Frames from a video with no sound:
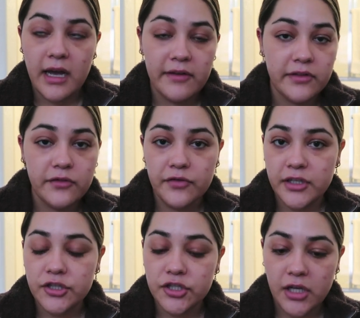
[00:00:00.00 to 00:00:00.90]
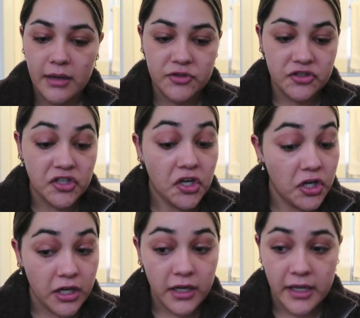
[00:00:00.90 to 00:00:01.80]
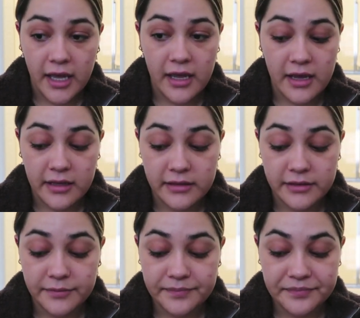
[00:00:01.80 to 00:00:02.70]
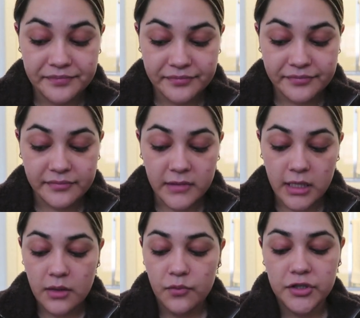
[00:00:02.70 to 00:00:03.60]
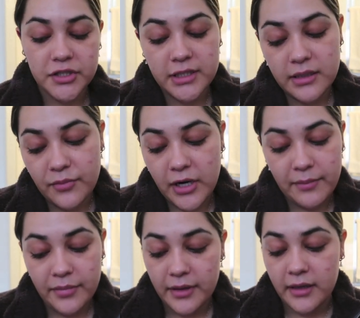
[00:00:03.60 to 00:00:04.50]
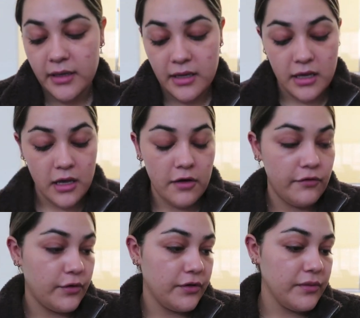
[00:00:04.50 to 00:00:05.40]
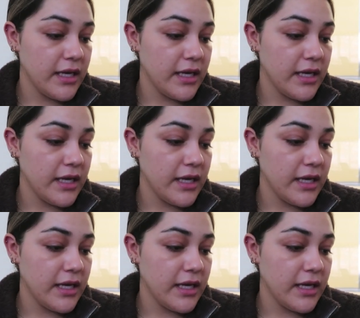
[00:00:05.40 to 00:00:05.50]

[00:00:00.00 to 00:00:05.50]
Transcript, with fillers: I have in the fridge, I'm just gonna cook and we're just gonna prep for the